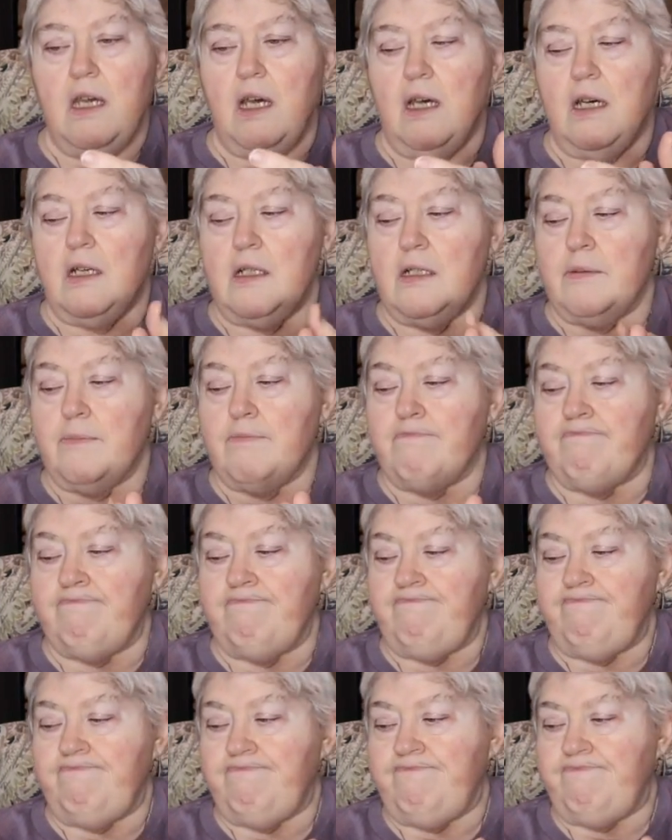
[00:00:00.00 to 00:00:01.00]
Um,
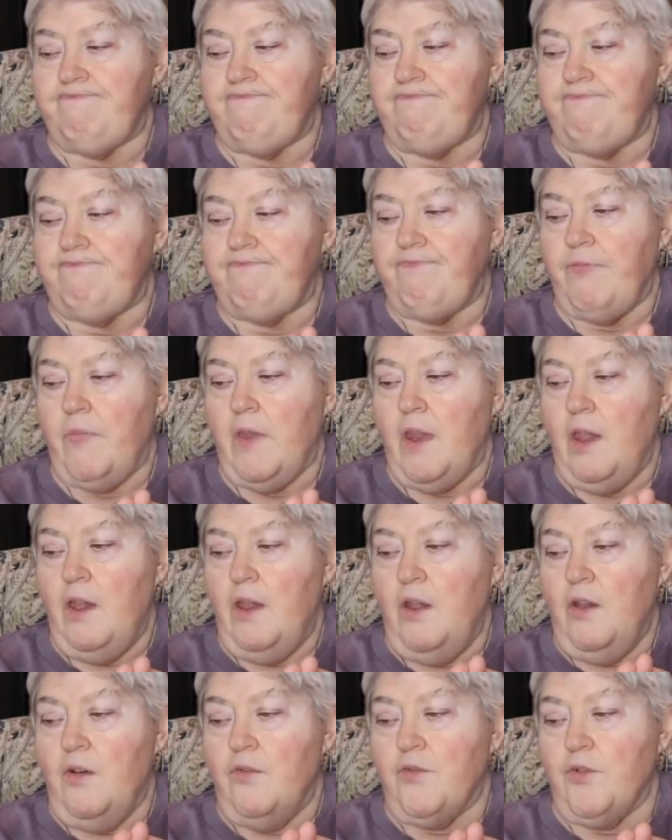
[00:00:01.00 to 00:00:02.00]

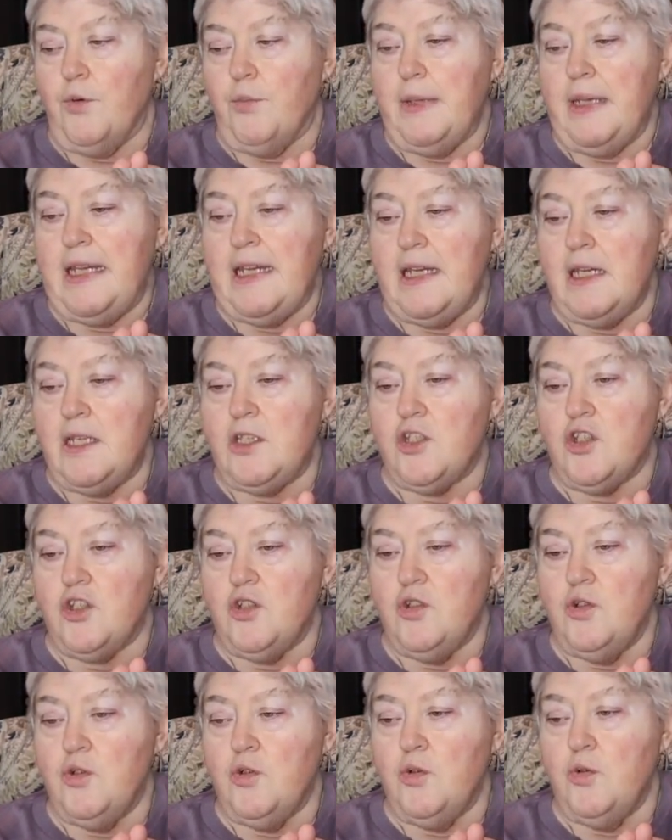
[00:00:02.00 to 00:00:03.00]
for me
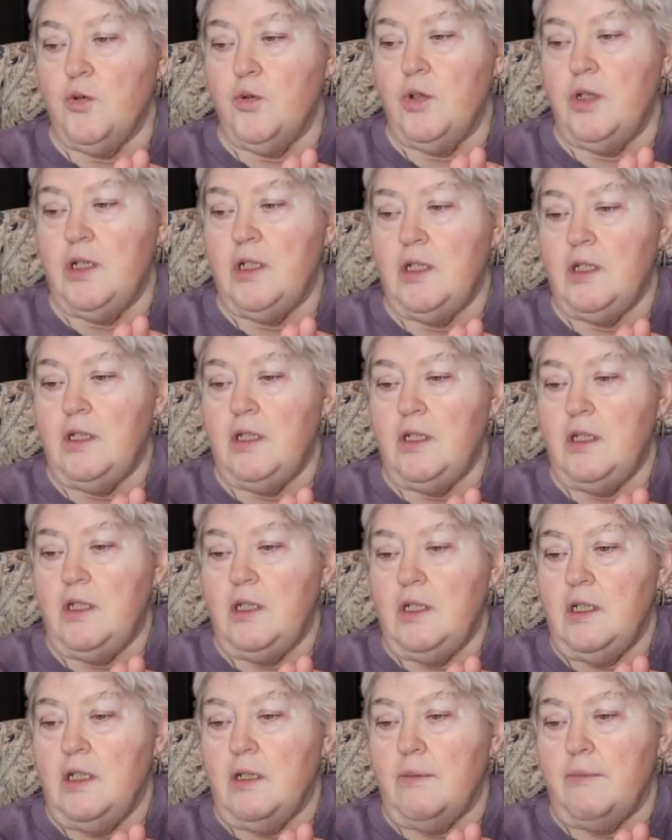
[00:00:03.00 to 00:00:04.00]
to
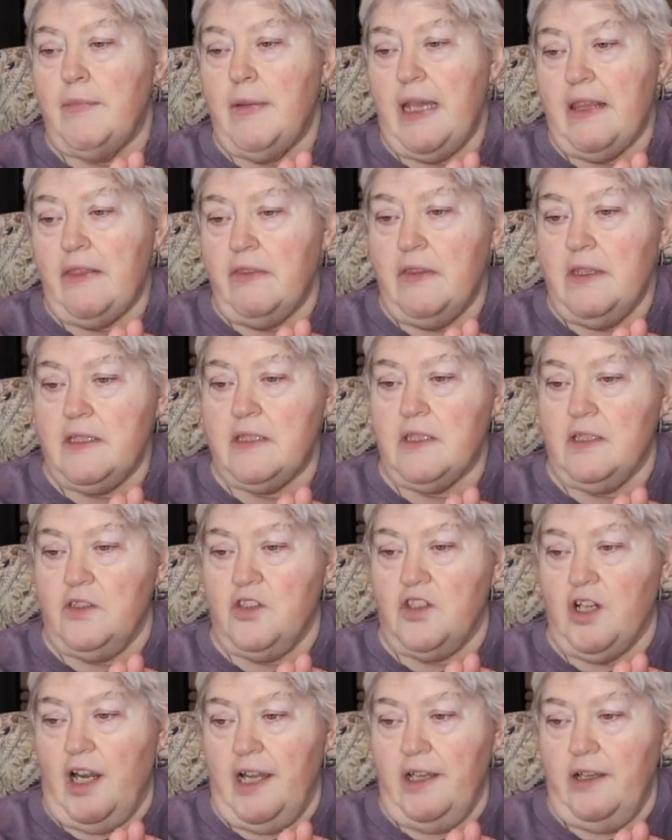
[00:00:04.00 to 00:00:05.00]
make this a
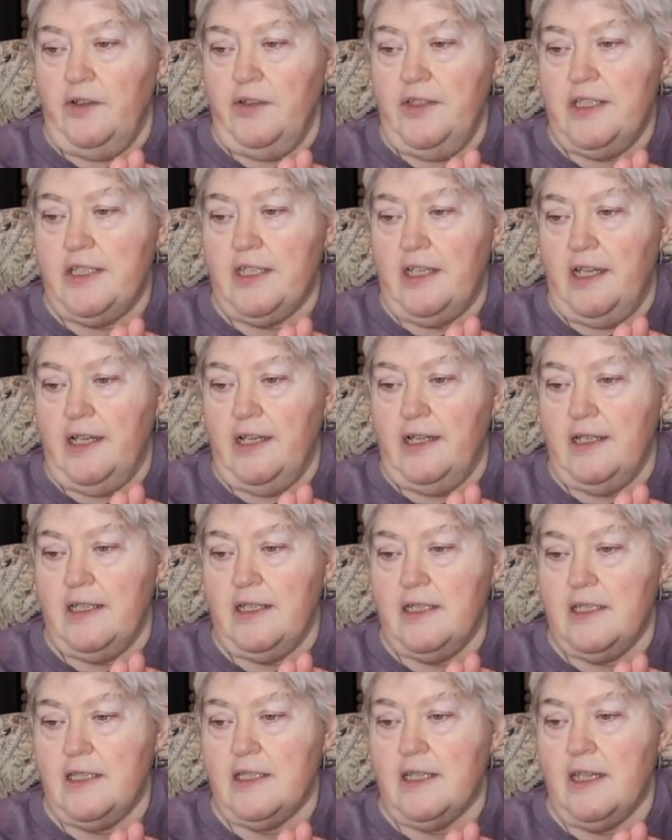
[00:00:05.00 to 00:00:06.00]
child
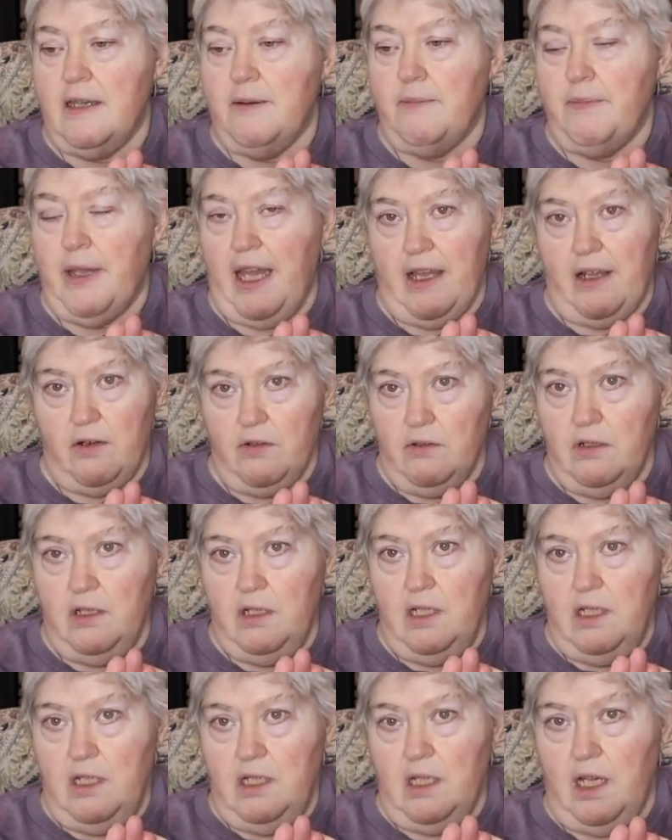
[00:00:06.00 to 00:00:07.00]
size pattern,
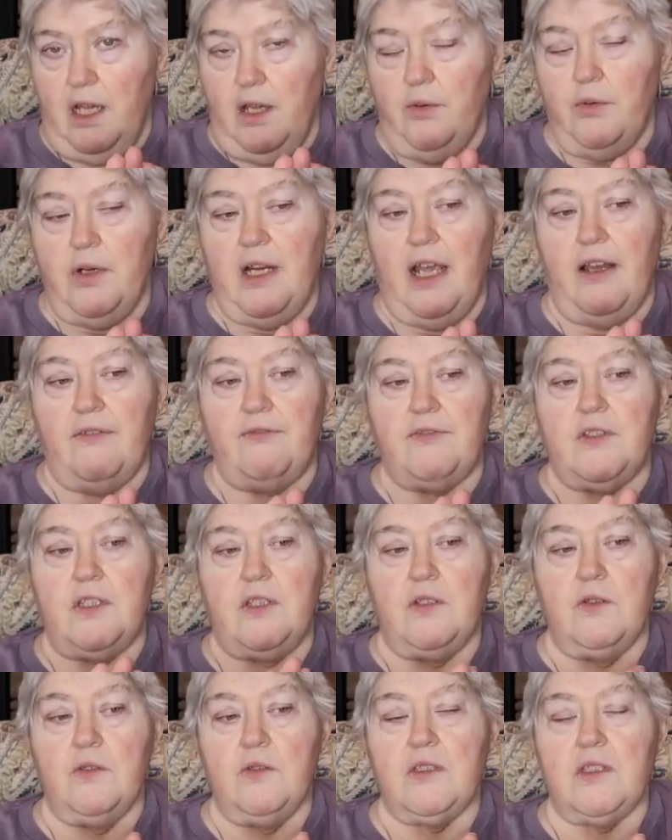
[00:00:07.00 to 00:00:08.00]
I would have to
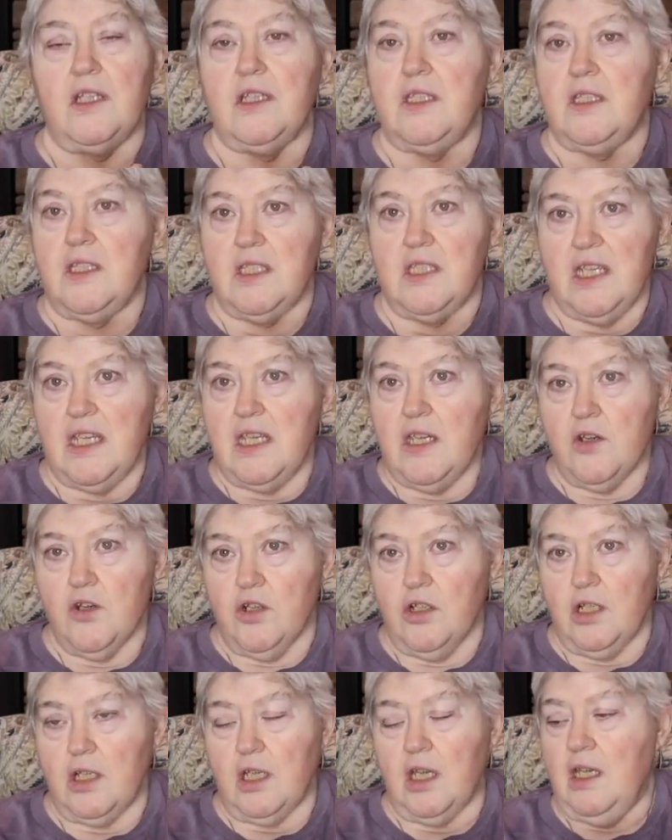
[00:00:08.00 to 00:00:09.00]
use a D
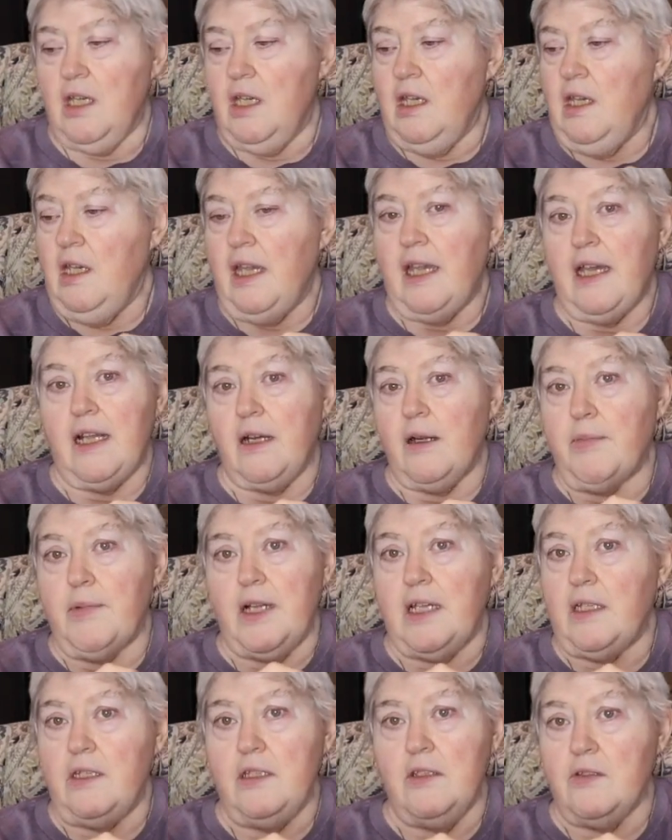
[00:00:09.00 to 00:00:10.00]
hook, and I'm
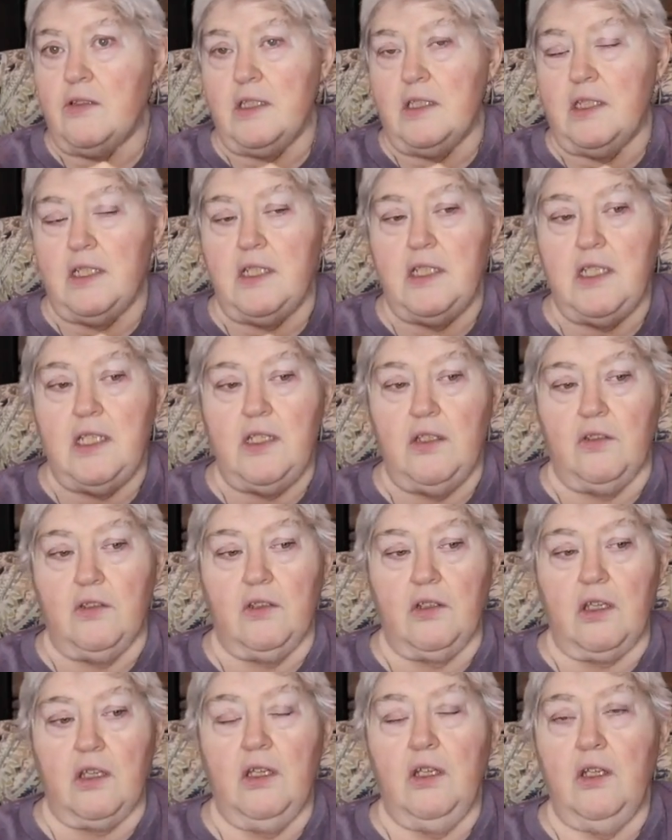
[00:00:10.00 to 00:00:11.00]
not using a D
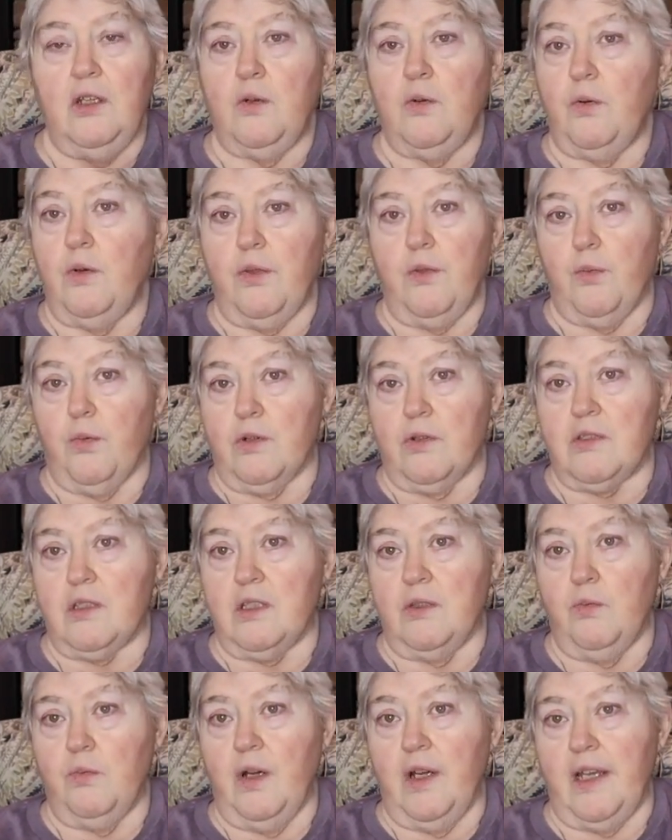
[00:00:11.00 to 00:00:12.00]
hook with
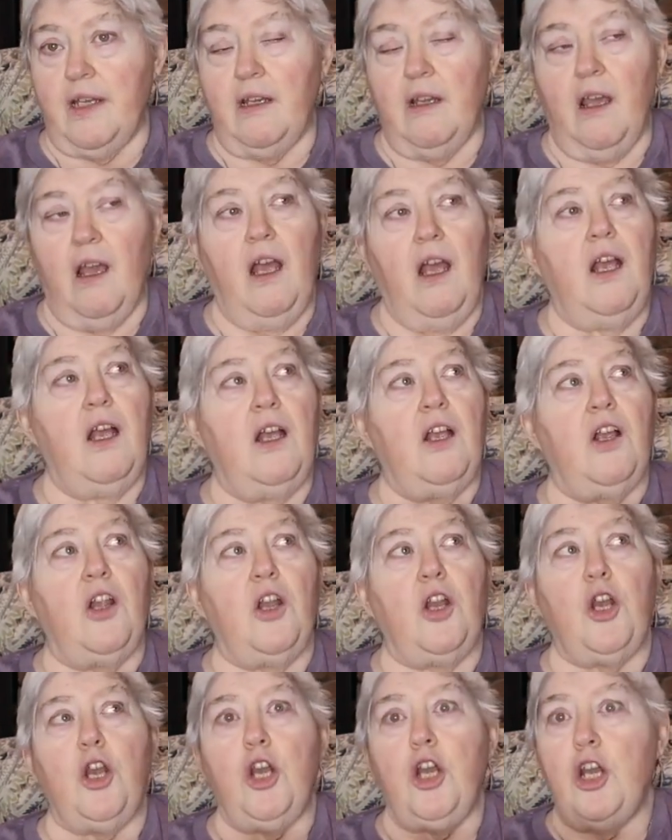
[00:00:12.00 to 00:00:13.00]
worsted weight.
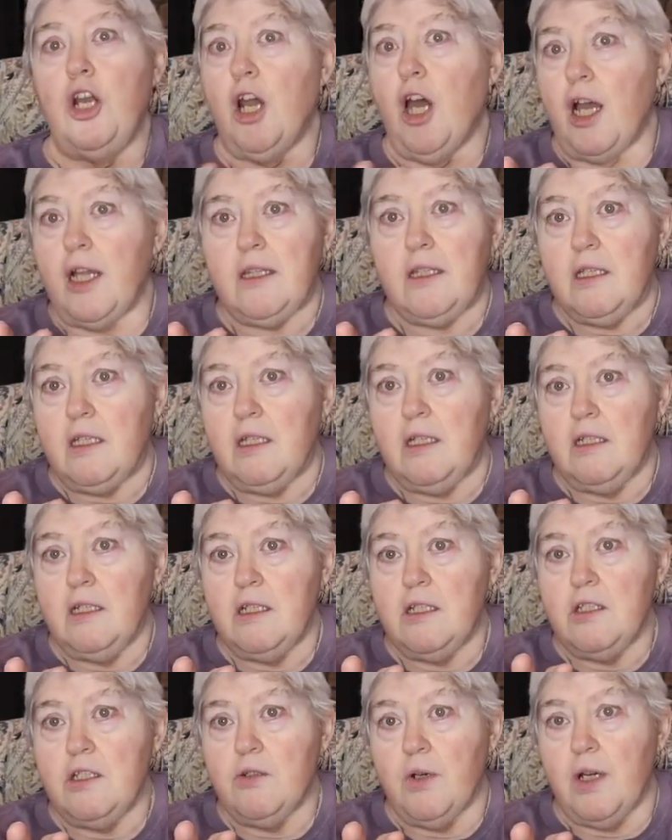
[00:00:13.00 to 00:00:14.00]
Not going
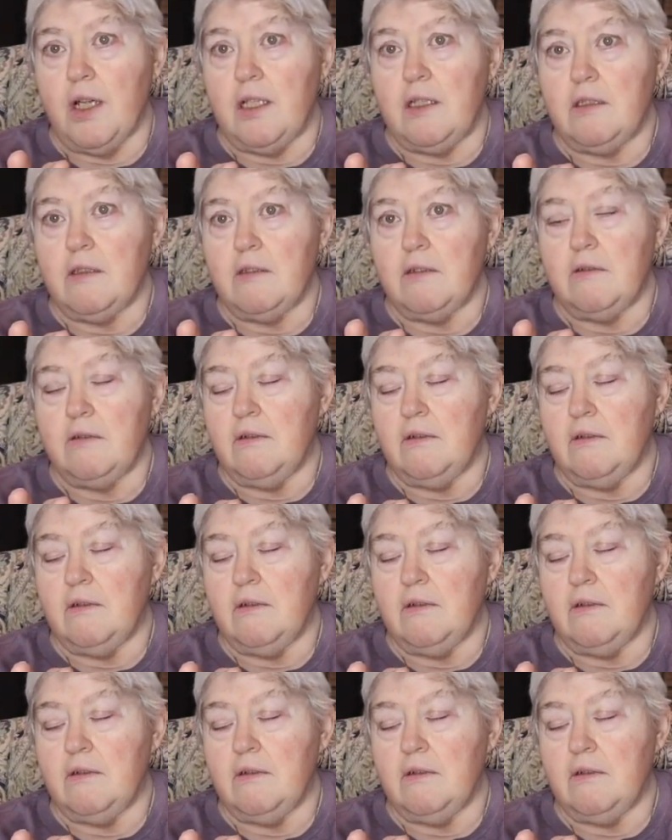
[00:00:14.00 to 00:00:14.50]
to do it.